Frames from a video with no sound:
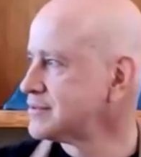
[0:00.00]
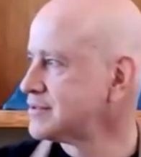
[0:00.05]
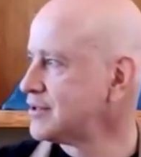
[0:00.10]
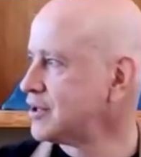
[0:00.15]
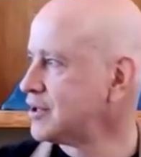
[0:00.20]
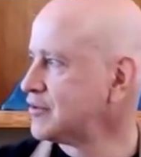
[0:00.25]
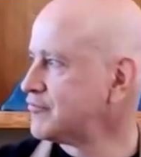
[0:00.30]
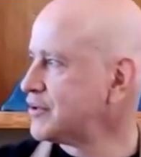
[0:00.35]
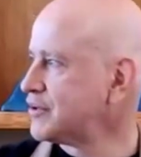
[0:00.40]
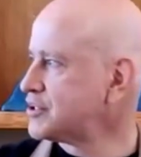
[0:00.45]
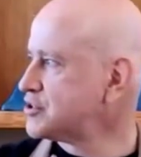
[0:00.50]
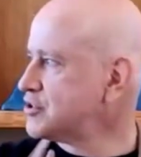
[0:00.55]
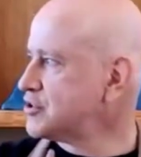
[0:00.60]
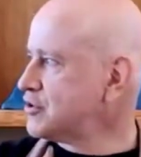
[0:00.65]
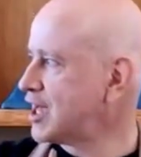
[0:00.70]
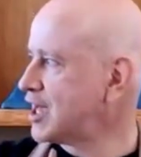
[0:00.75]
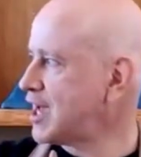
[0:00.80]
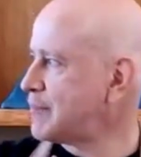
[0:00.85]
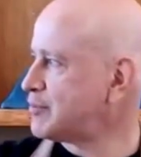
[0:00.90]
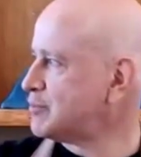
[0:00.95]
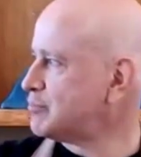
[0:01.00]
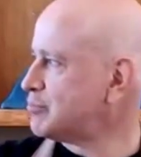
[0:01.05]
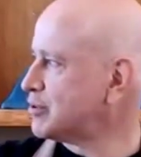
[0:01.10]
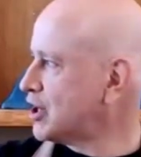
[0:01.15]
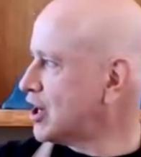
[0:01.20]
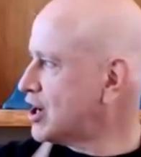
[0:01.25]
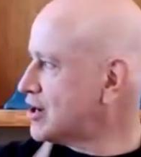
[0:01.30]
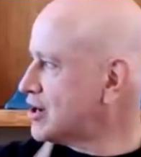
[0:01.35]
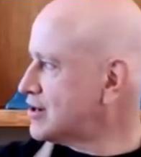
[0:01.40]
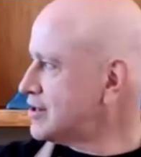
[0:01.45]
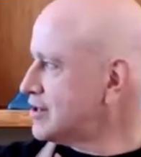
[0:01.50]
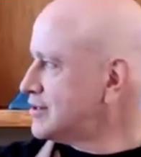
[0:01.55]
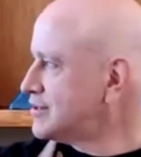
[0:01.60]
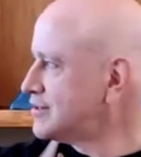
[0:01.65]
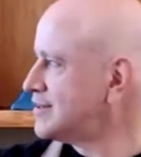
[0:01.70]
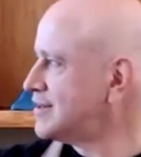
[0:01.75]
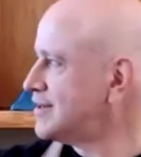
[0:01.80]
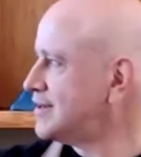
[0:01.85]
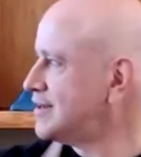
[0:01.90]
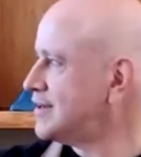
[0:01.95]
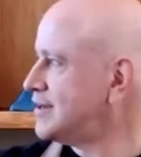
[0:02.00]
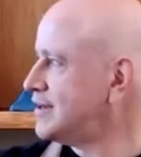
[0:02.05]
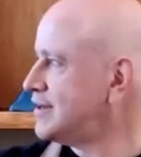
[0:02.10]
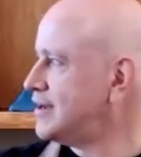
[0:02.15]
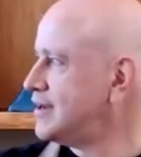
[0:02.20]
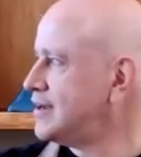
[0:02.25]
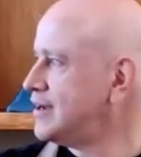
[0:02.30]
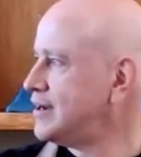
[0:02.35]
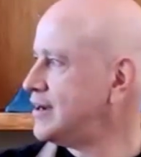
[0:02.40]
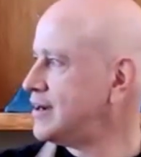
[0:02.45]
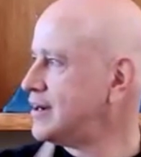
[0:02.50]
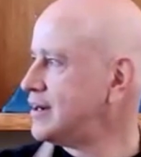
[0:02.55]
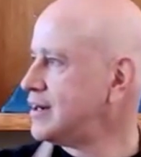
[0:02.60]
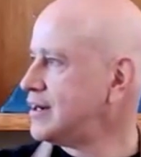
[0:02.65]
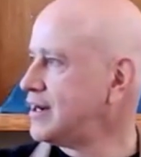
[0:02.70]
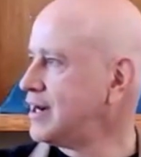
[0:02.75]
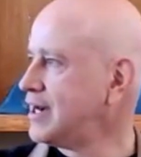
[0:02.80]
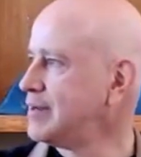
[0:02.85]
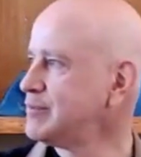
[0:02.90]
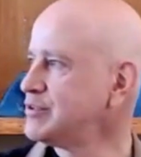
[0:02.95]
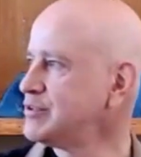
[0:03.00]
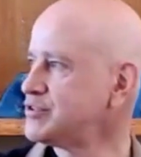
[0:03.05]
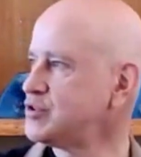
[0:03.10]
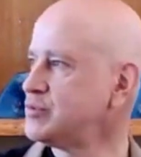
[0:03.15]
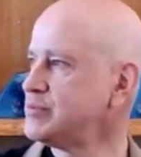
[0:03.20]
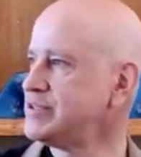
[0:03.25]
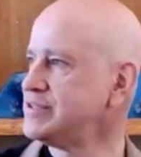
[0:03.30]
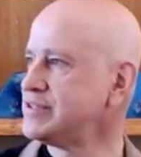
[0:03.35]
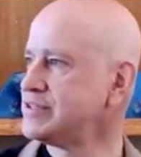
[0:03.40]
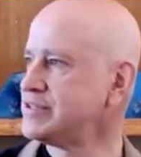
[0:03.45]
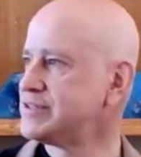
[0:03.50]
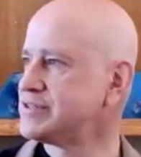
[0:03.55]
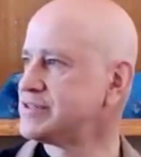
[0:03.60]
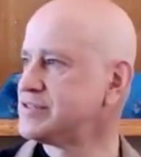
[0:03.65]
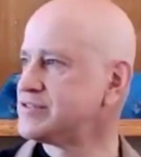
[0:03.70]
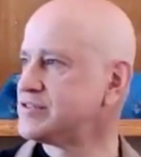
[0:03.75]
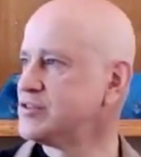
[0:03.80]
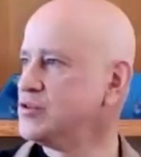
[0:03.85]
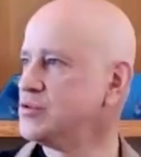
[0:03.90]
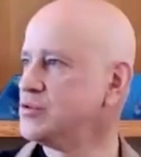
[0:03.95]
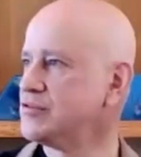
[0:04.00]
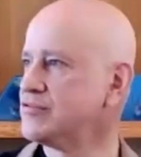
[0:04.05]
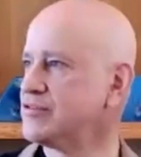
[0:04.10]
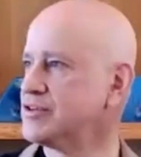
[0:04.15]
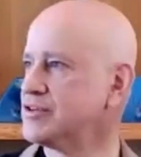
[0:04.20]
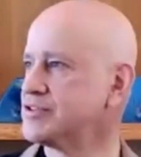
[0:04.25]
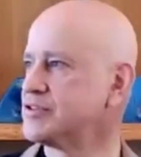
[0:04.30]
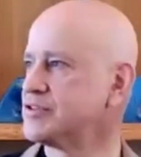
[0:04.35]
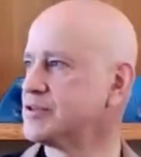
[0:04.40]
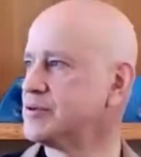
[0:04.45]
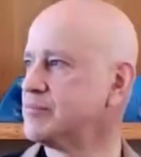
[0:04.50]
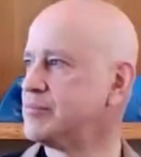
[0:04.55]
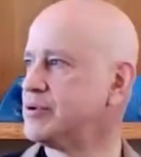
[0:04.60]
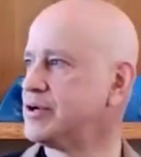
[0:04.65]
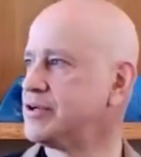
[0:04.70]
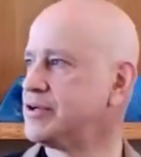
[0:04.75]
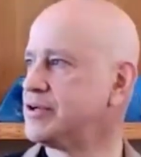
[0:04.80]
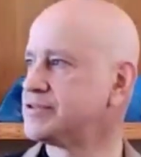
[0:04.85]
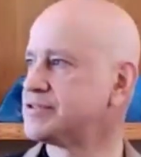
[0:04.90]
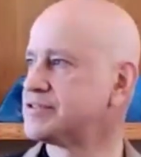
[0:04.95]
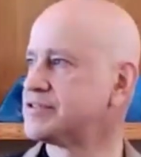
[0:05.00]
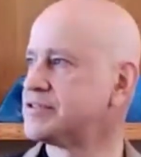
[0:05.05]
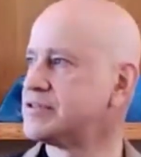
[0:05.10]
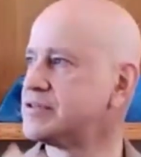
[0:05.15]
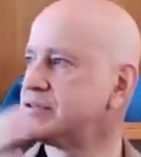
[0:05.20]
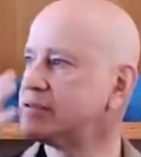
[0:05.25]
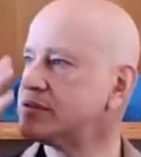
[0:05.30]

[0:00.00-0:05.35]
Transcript: our fictional Captain Picard. I'm assuming that this is a universal impulse.